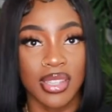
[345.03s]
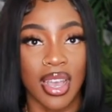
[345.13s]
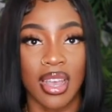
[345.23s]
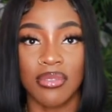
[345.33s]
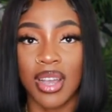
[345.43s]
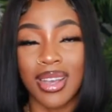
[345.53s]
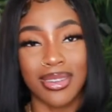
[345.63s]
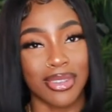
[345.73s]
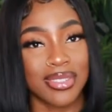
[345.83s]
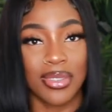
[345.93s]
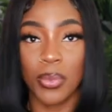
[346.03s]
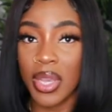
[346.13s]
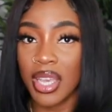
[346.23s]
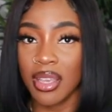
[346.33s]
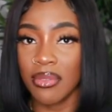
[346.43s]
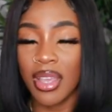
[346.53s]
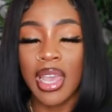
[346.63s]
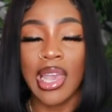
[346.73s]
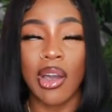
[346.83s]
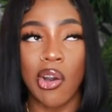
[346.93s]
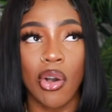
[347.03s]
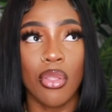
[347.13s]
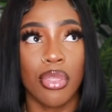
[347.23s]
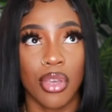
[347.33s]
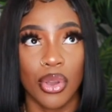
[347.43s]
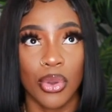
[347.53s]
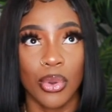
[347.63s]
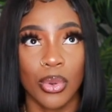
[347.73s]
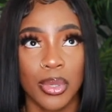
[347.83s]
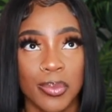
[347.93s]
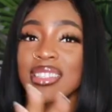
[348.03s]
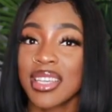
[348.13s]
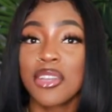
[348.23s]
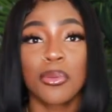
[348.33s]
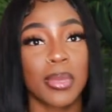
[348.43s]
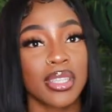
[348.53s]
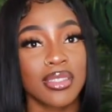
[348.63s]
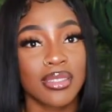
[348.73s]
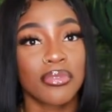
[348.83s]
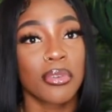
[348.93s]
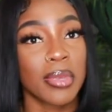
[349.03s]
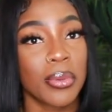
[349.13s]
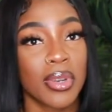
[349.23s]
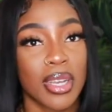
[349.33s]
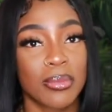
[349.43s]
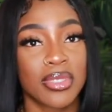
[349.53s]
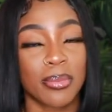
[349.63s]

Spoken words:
I have gotten onto the wave, although it's a hit or miss for me when it comes to